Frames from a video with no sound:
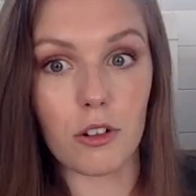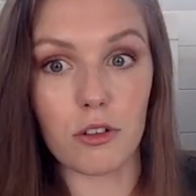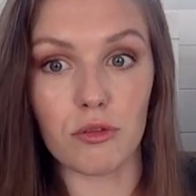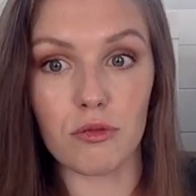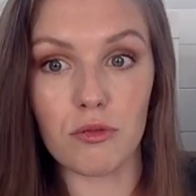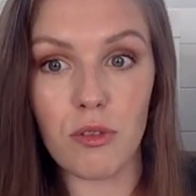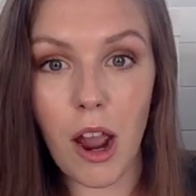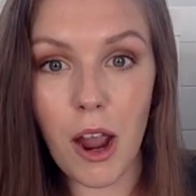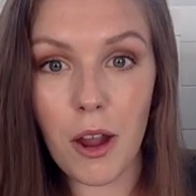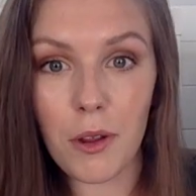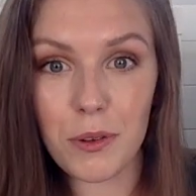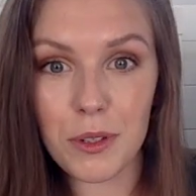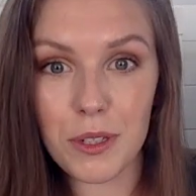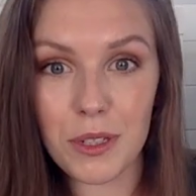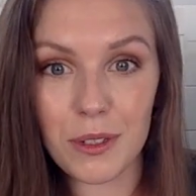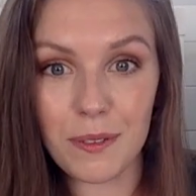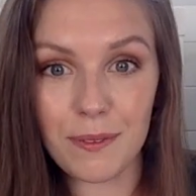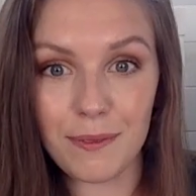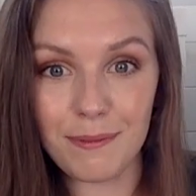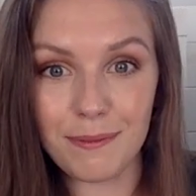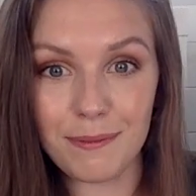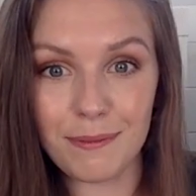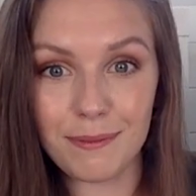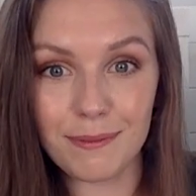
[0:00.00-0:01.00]
rose.
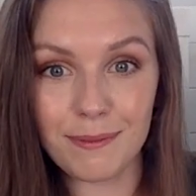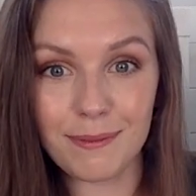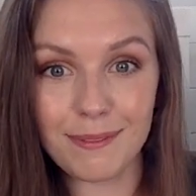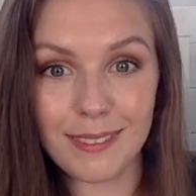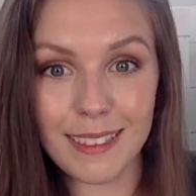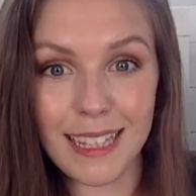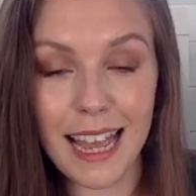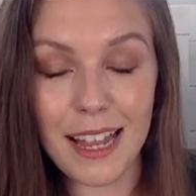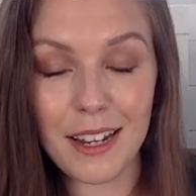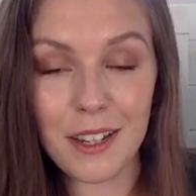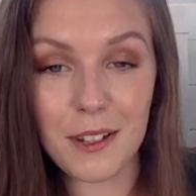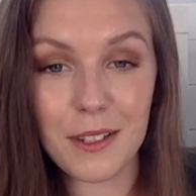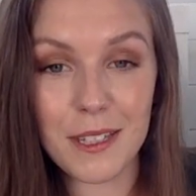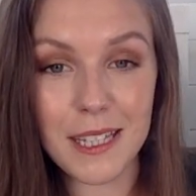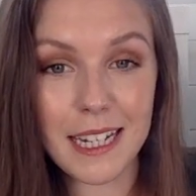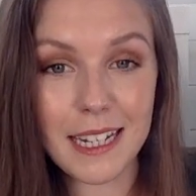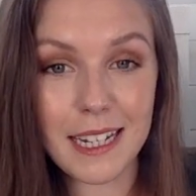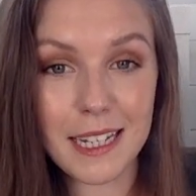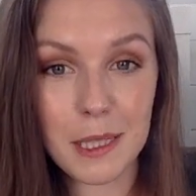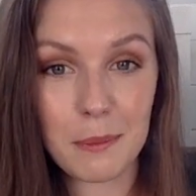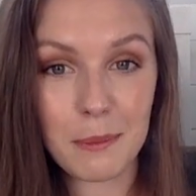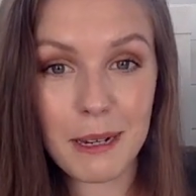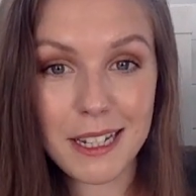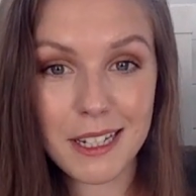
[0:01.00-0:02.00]
Can you see
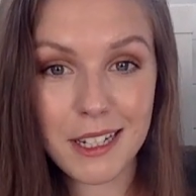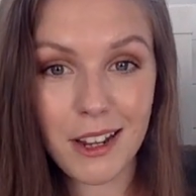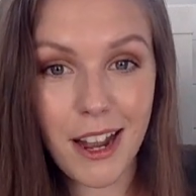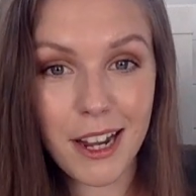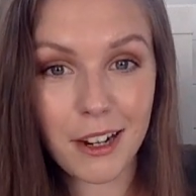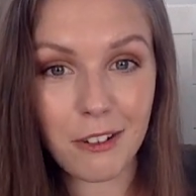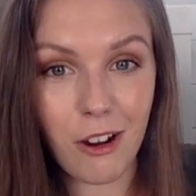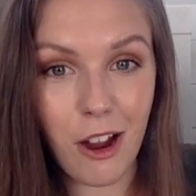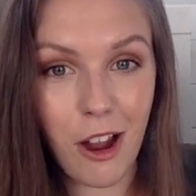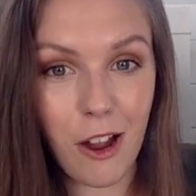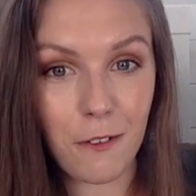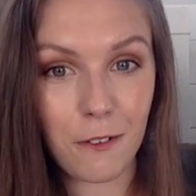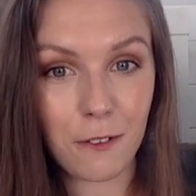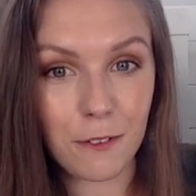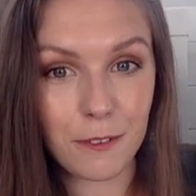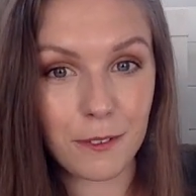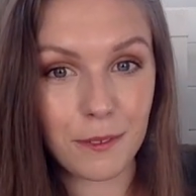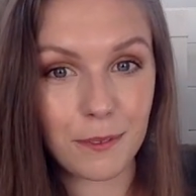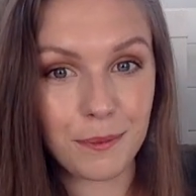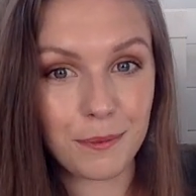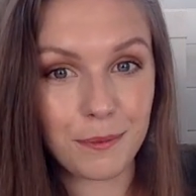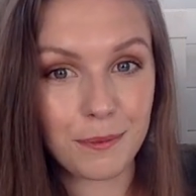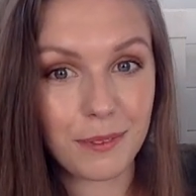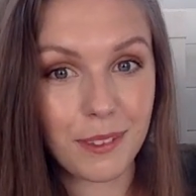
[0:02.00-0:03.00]
the split digraph?
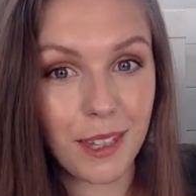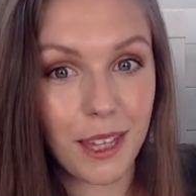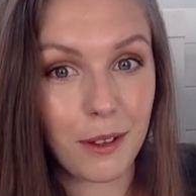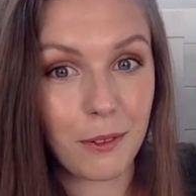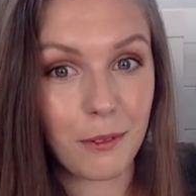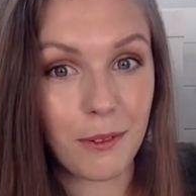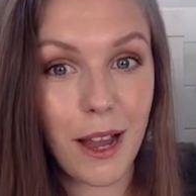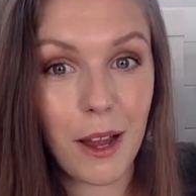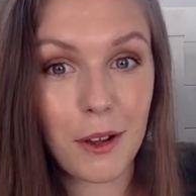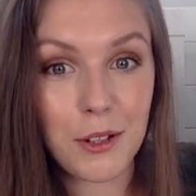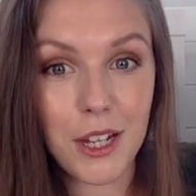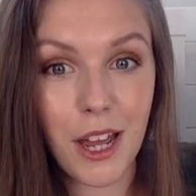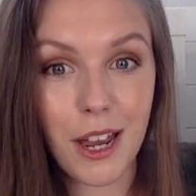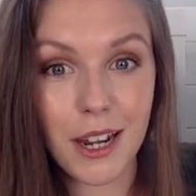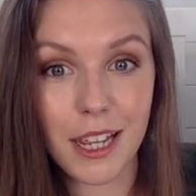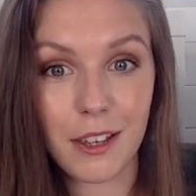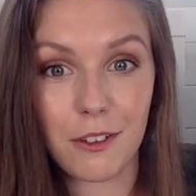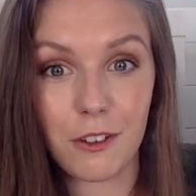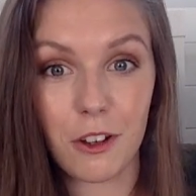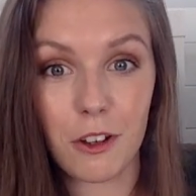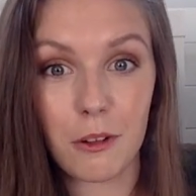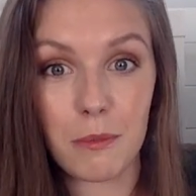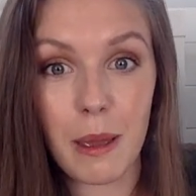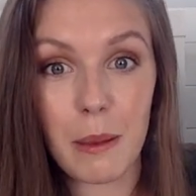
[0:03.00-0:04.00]
Well done
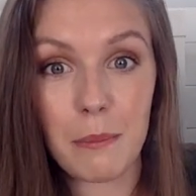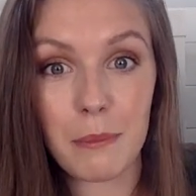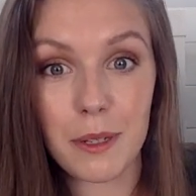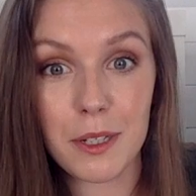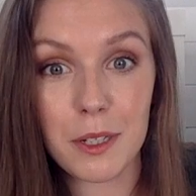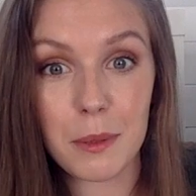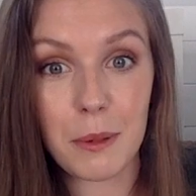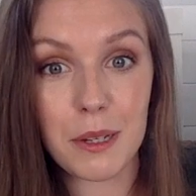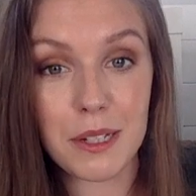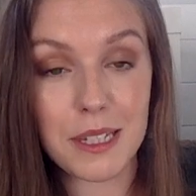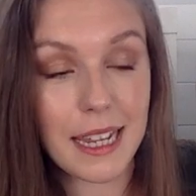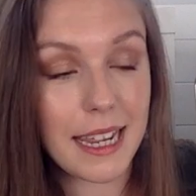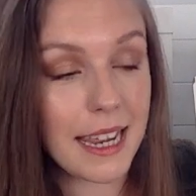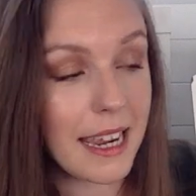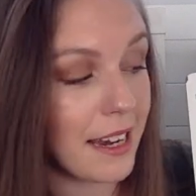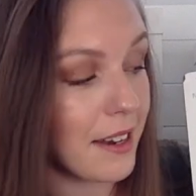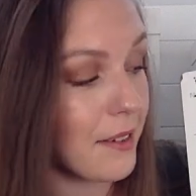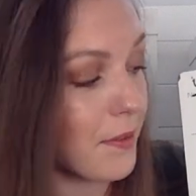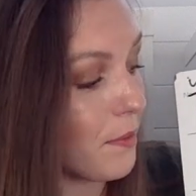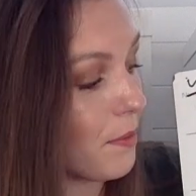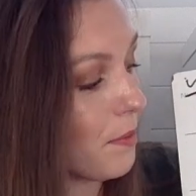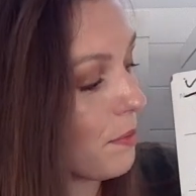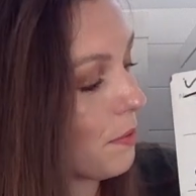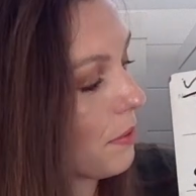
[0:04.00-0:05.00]
if you remember to put it
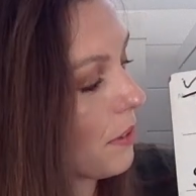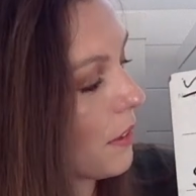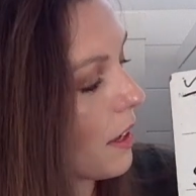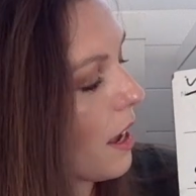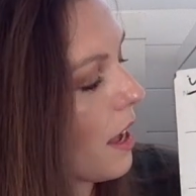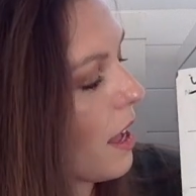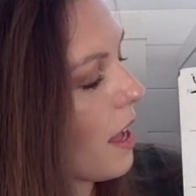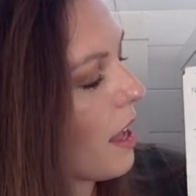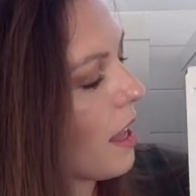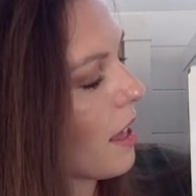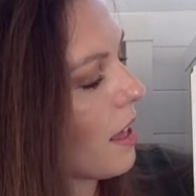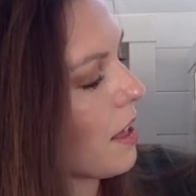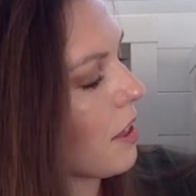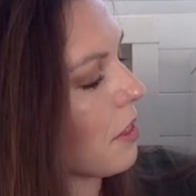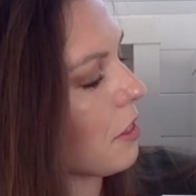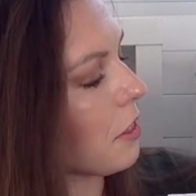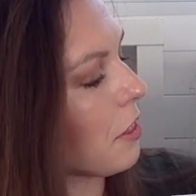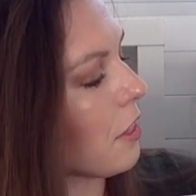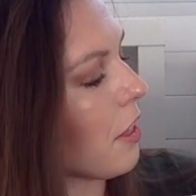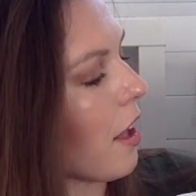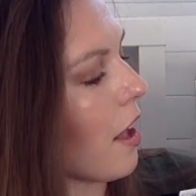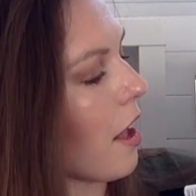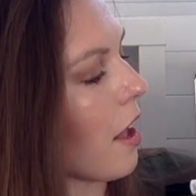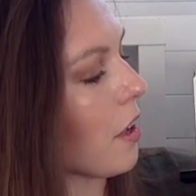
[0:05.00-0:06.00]
in.
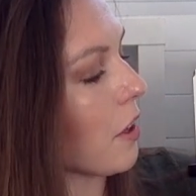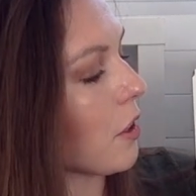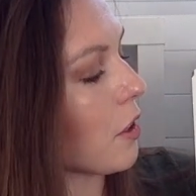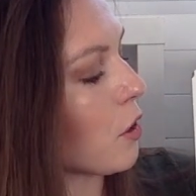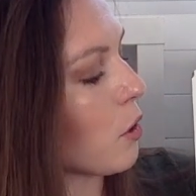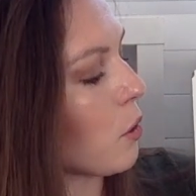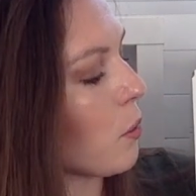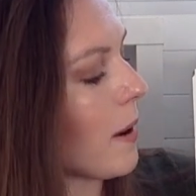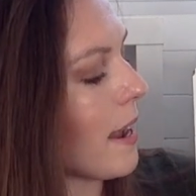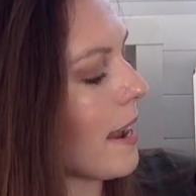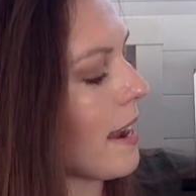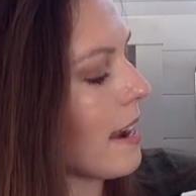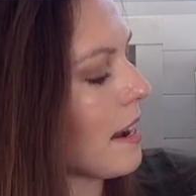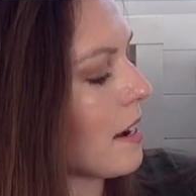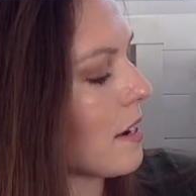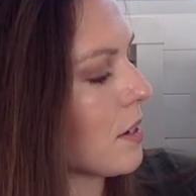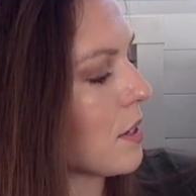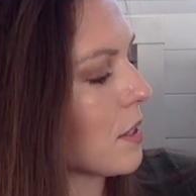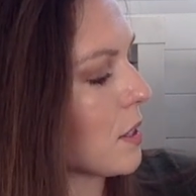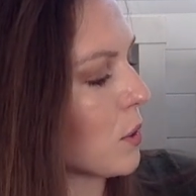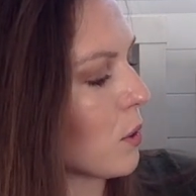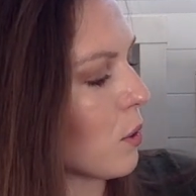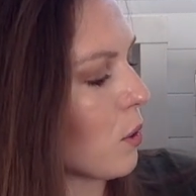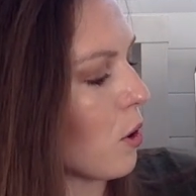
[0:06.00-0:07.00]
The queen
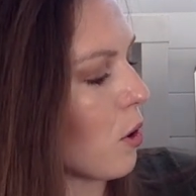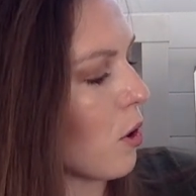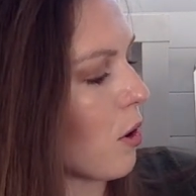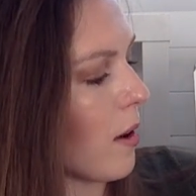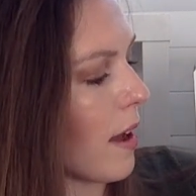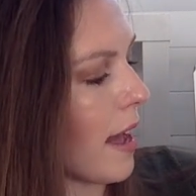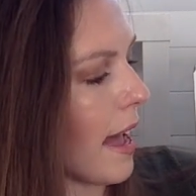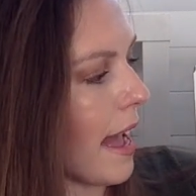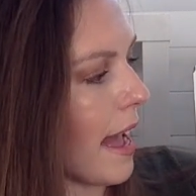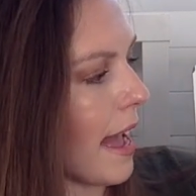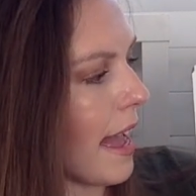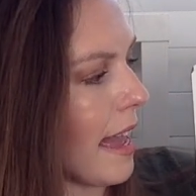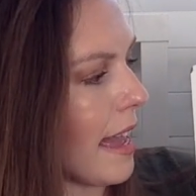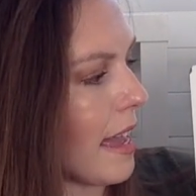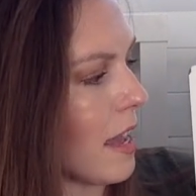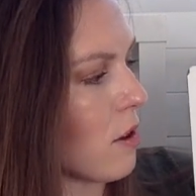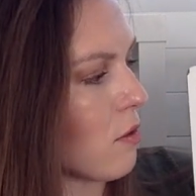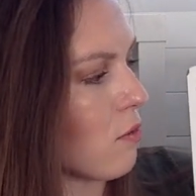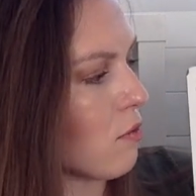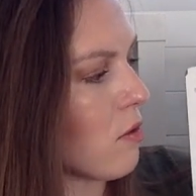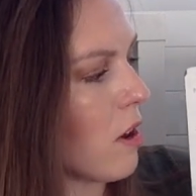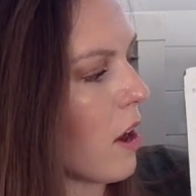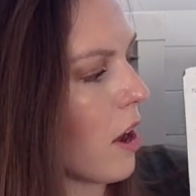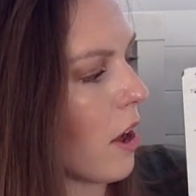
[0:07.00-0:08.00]
saw a
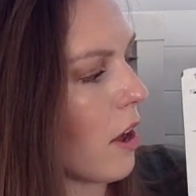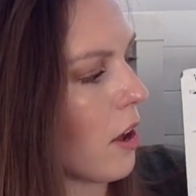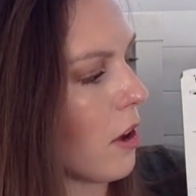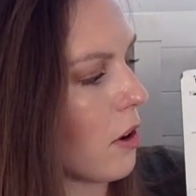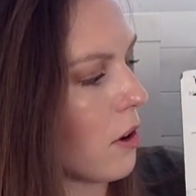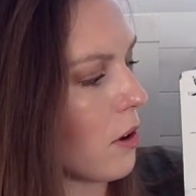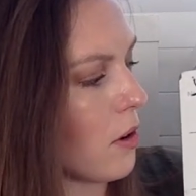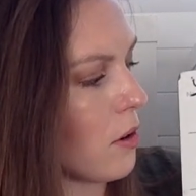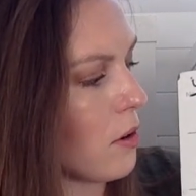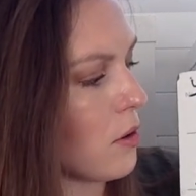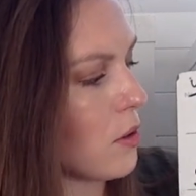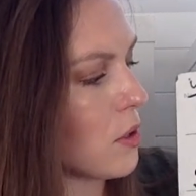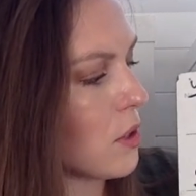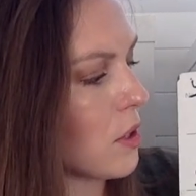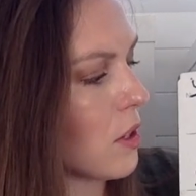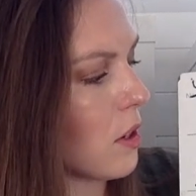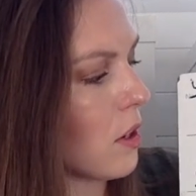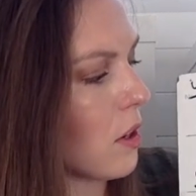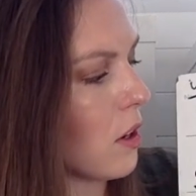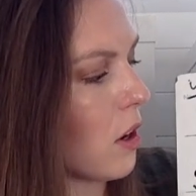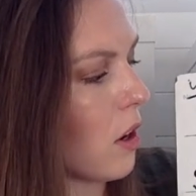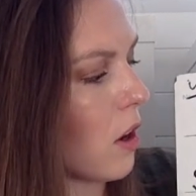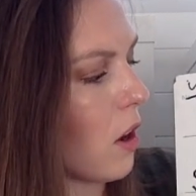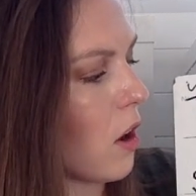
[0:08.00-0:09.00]
rose
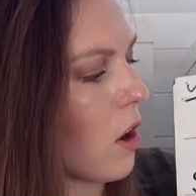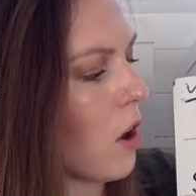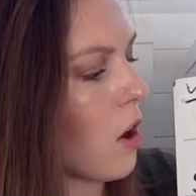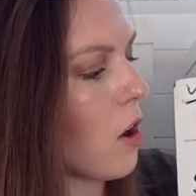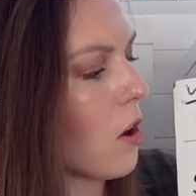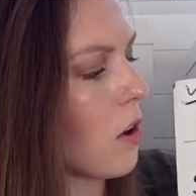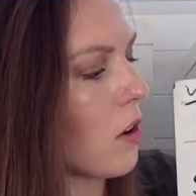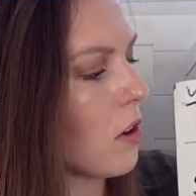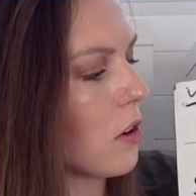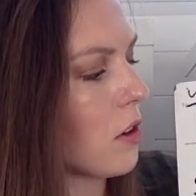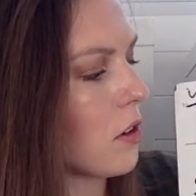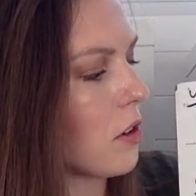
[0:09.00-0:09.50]
on